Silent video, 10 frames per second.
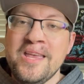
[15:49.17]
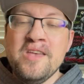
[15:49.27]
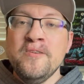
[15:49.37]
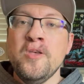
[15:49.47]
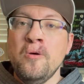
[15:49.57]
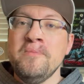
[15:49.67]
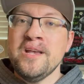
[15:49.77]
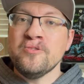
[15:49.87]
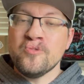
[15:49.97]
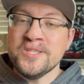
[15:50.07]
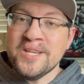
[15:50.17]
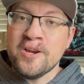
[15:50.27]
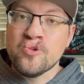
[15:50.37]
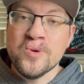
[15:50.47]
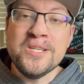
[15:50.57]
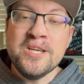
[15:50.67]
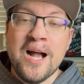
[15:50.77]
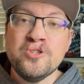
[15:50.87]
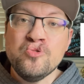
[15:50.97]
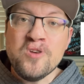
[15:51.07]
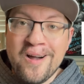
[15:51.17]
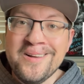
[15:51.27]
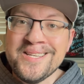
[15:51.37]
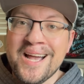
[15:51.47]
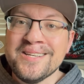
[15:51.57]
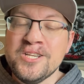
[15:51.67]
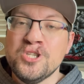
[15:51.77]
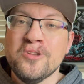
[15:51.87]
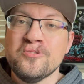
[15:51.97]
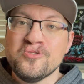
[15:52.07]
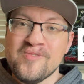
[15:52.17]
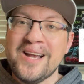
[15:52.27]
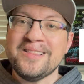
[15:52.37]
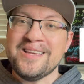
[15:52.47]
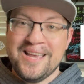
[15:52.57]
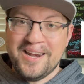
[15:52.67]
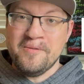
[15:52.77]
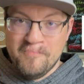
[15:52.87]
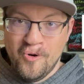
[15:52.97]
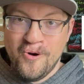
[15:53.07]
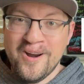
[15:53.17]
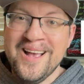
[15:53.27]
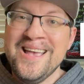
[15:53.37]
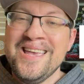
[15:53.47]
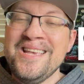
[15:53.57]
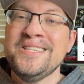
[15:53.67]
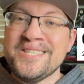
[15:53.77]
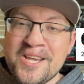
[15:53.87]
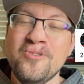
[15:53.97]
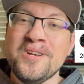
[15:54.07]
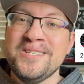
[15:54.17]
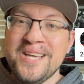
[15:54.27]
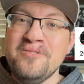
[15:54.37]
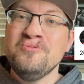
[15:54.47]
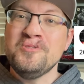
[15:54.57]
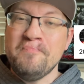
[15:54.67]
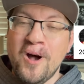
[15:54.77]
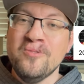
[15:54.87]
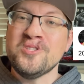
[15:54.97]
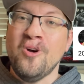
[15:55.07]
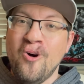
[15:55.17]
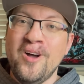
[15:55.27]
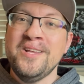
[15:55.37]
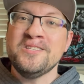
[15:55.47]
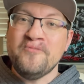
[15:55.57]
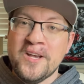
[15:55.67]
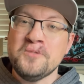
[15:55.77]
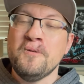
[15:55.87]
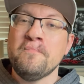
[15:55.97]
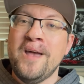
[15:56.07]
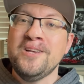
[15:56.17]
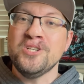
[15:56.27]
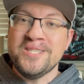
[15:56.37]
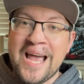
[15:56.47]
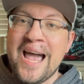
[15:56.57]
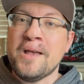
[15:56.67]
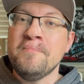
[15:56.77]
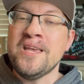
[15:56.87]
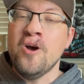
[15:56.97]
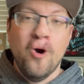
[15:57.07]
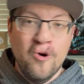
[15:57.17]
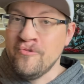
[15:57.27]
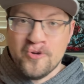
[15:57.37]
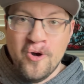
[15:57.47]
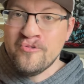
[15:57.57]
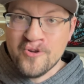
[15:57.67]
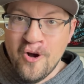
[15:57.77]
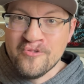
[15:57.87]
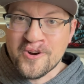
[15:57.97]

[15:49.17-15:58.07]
Even though me and Chris had agreed not to contact each other directly anymore, he still continued to post on his Facebook page and tag me over and over and over